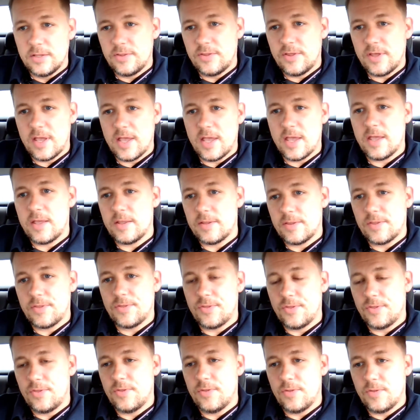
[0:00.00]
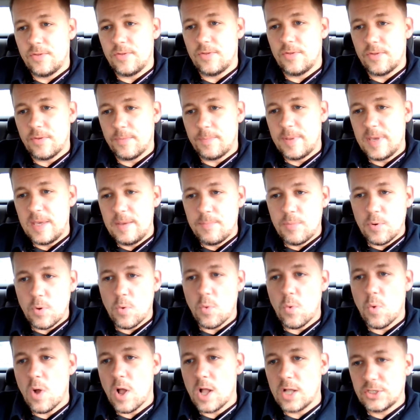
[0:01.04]
that the people
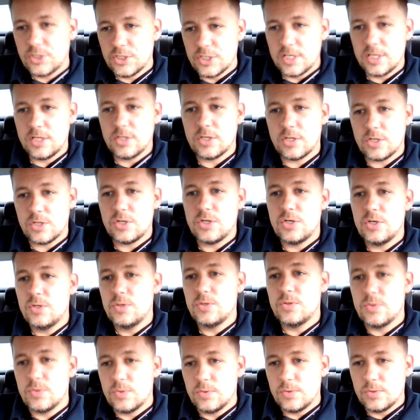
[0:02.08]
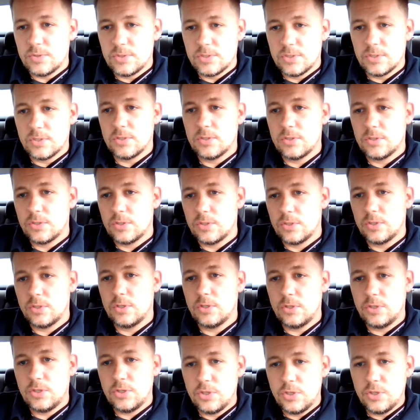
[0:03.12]
watching the news,
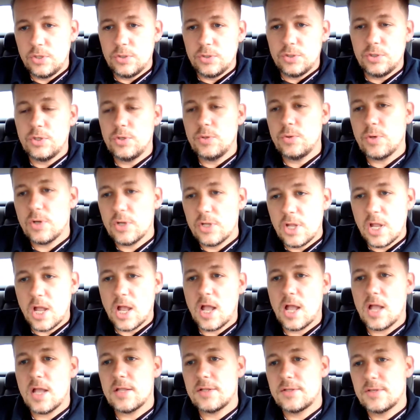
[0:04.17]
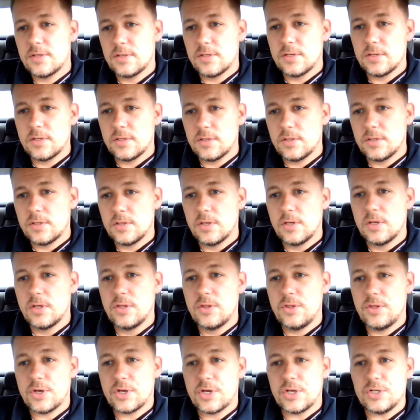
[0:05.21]
you, you are not
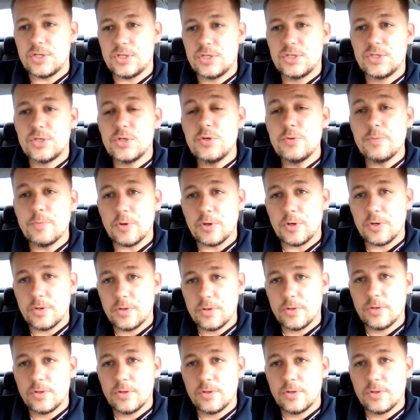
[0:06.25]
the consumer